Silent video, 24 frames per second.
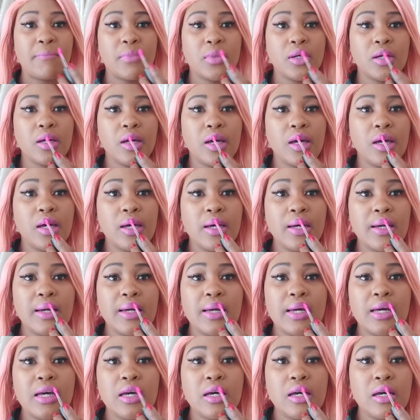Okay,
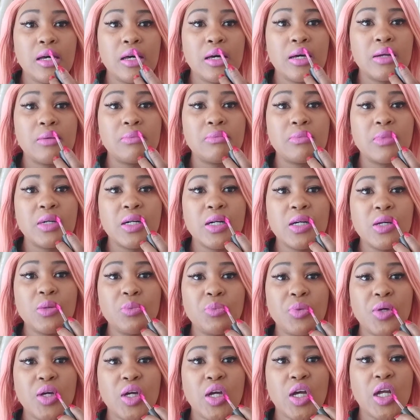and my
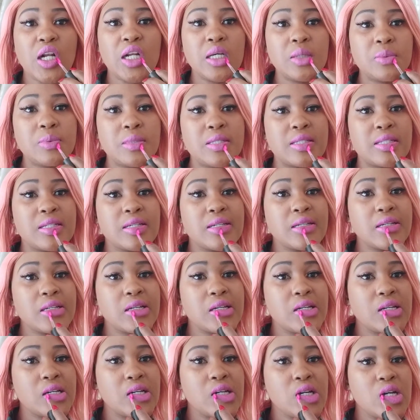pink
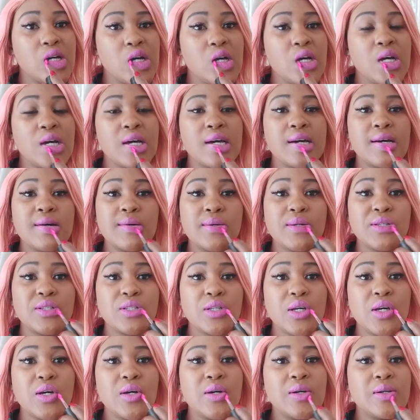lipstick was
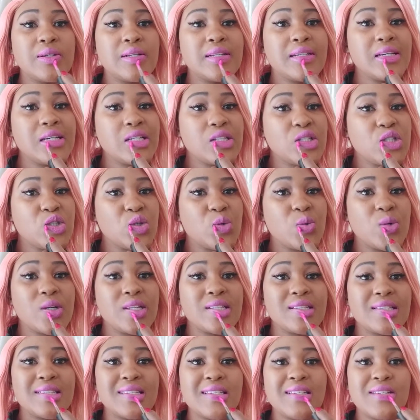only
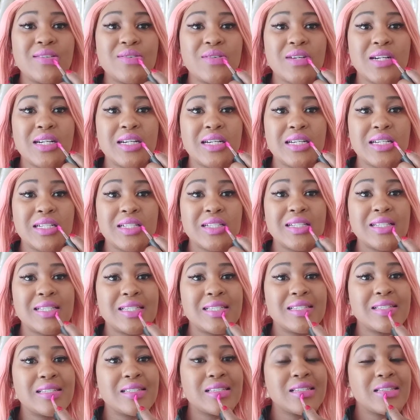20
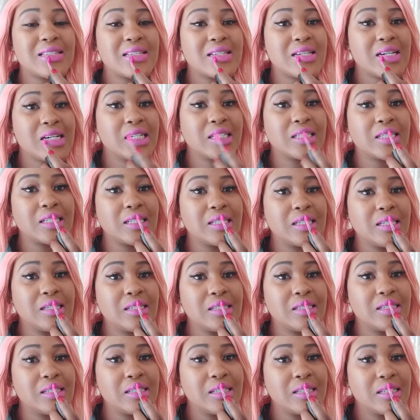rands. I
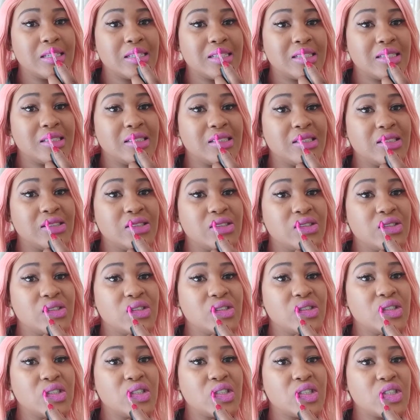kid
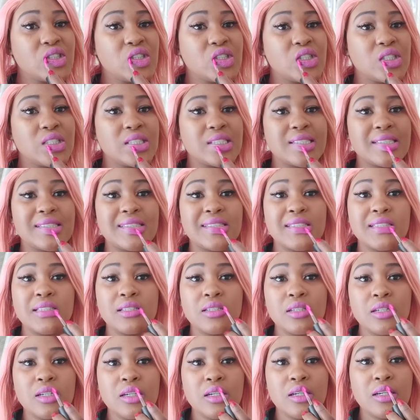you not.
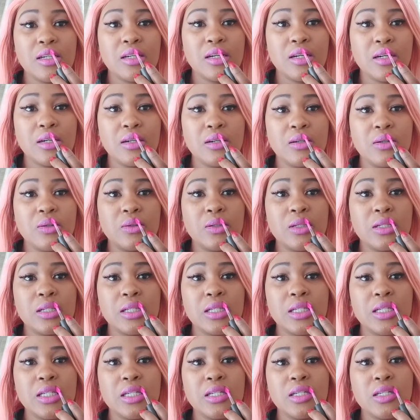
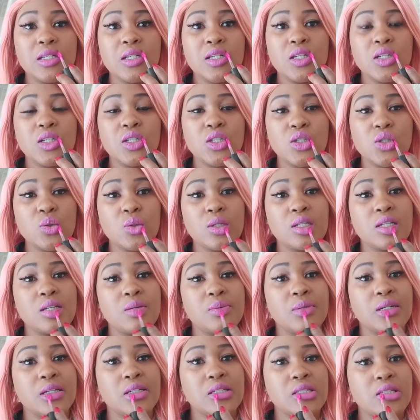Only 20
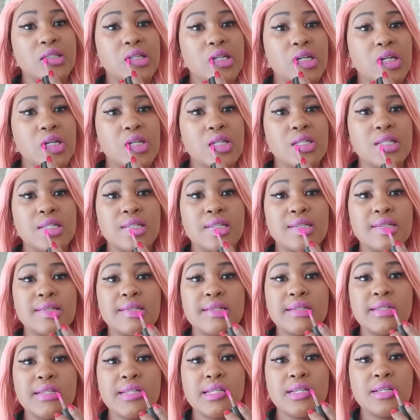bucks, guys.
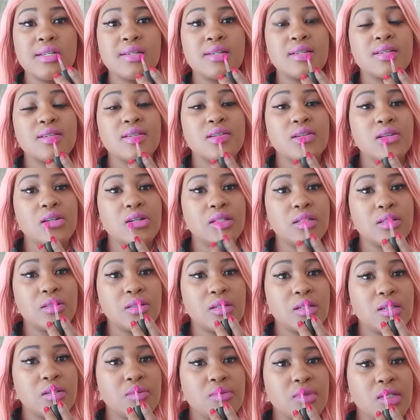Only
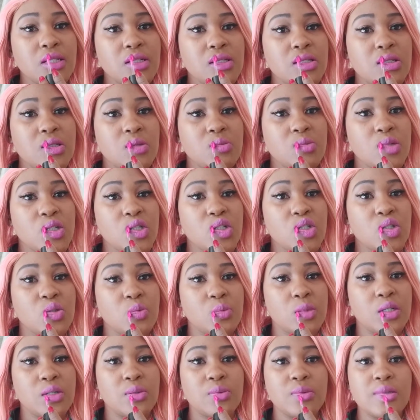20 bucks. It matches
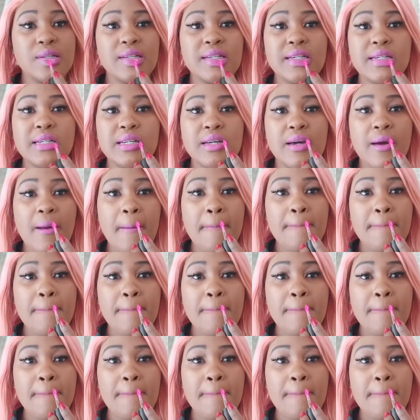my wig.